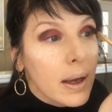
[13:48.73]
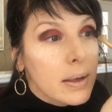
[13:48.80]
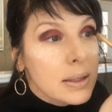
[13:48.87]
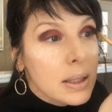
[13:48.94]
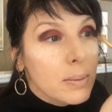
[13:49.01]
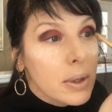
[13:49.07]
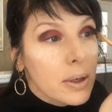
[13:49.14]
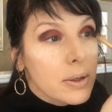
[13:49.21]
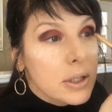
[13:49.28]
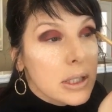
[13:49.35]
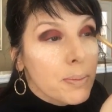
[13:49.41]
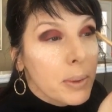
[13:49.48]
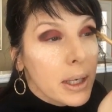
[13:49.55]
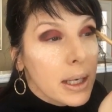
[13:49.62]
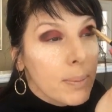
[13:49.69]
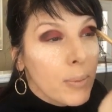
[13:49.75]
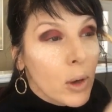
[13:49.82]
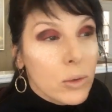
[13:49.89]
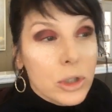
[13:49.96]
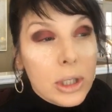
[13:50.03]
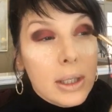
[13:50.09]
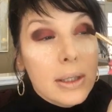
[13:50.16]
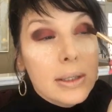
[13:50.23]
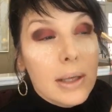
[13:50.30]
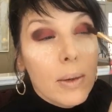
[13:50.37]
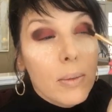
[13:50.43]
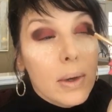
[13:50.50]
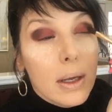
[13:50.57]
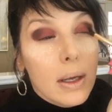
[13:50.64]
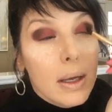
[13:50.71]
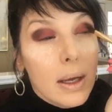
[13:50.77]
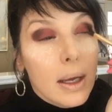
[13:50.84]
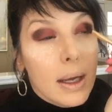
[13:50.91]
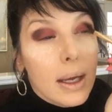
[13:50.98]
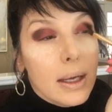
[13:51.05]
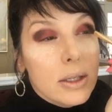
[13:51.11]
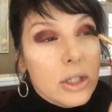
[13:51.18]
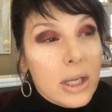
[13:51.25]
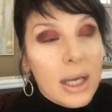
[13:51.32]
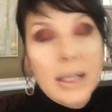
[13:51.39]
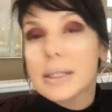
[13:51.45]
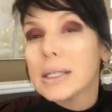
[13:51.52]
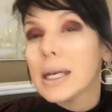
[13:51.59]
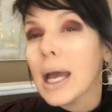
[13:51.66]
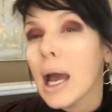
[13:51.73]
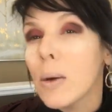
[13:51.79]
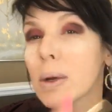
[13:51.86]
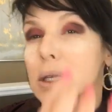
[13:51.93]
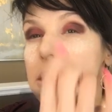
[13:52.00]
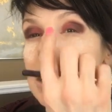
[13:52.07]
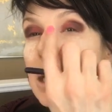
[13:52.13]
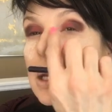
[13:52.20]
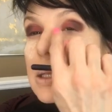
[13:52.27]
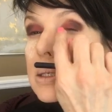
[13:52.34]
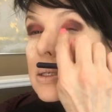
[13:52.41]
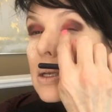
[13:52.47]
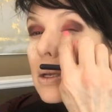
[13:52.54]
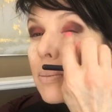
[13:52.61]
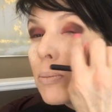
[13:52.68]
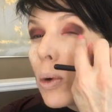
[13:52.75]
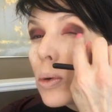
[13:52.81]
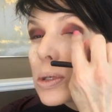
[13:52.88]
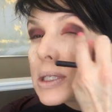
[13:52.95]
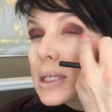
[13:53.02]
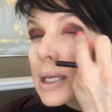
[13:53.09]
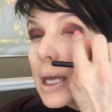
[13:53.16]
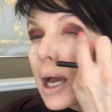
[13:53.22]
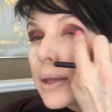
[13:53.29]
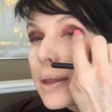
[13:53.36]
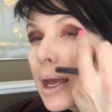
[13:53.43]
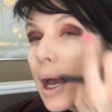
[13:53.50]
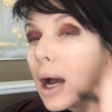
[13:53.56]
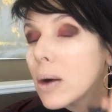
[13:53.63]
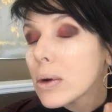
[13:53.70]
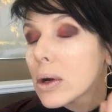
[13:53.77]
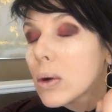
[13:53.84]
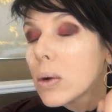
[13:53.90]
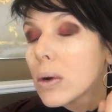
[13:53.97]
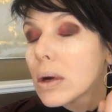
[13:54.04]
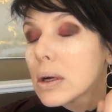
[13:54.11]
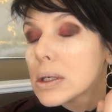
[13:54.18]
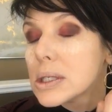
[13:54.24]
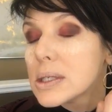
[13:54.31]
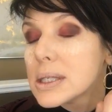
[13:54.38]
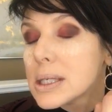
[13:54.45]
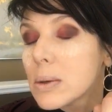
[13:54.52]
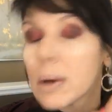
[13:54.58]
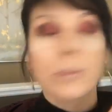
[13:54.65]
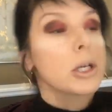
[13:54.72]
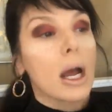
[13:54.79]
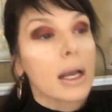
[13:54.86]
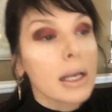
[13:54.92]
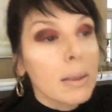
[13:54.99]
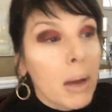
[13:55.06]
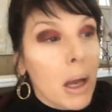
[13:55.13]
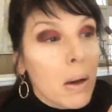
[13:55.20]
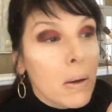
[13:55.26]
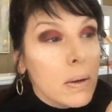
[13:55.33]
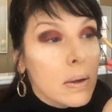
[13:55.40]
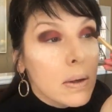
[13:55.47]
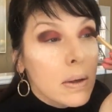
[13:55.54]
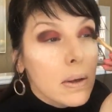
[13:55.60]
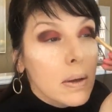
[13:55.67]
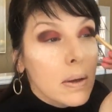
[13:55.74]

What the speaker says: and some little spinning motions. I'm gonna, see how it's mostly on the outer corner. Do you see what I'm talking about?